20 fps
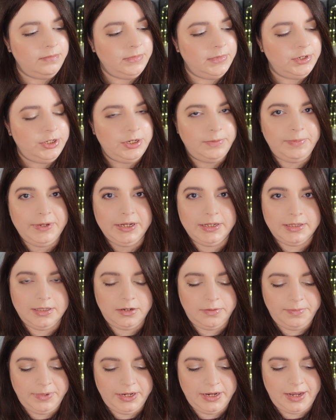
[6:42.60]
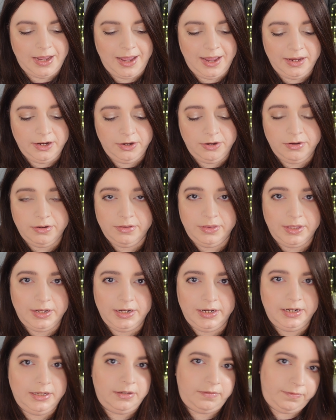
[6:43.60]
Shipping is a little bit higher than
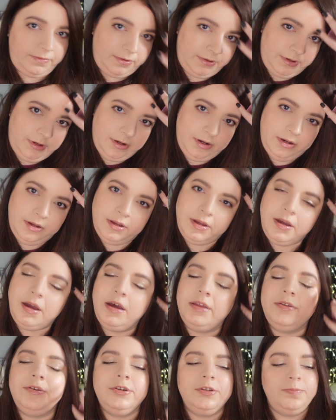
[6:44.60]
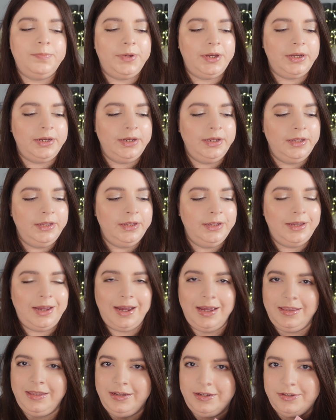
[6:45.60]
it is for others, but
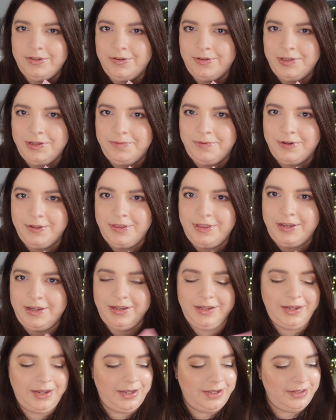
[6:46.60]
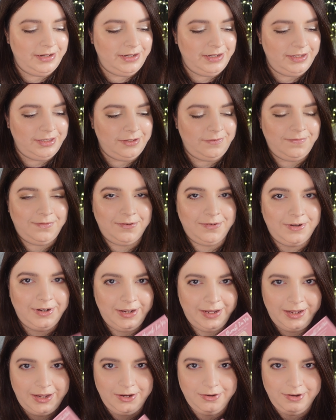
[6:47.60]
I think it's totally worth it, and it's for
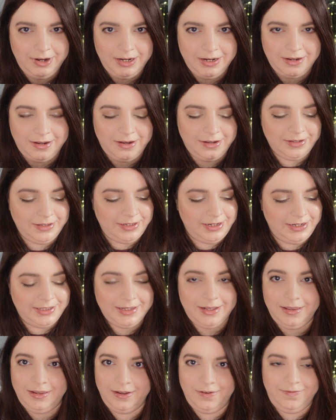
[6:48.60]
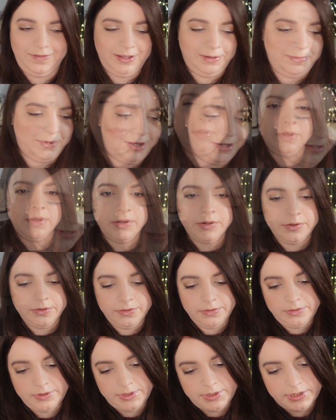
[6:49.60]
a great cause, and it's a lovely box.
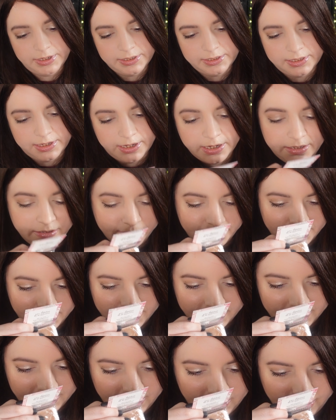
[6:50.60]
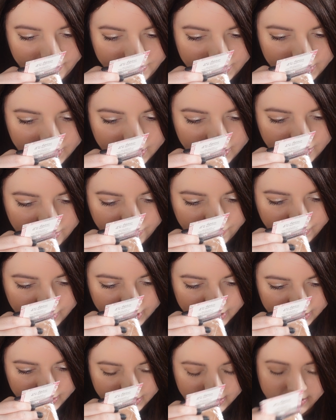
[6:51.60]
Ooh, the next item is the McKenna
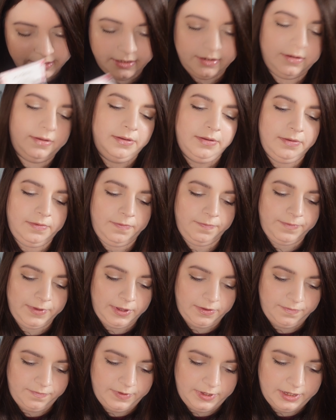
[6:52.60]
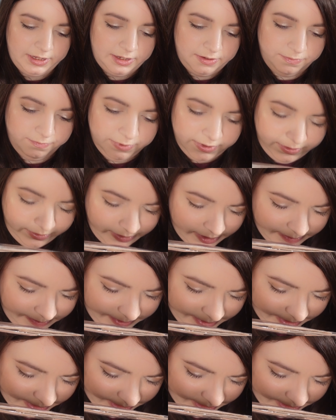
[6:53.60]
Wigs Velvet Wig Grip.